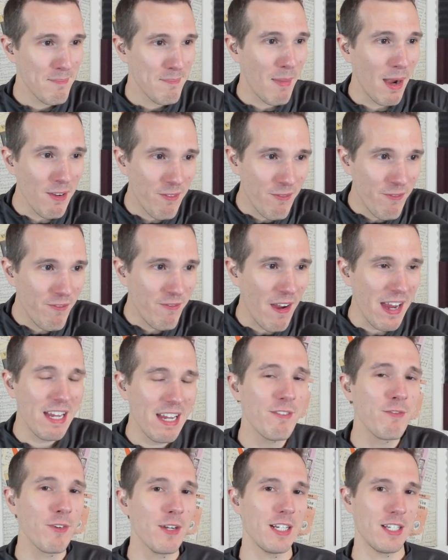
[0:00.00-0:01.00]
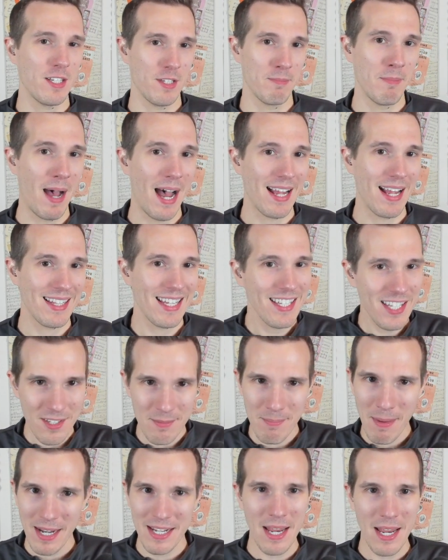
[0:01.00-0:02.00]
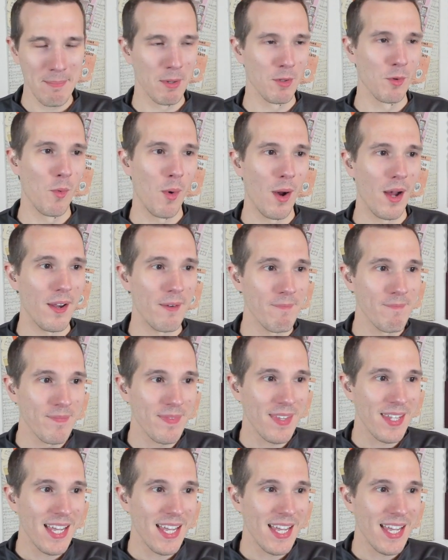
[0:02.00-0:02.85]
My favorite spot, this is my number one,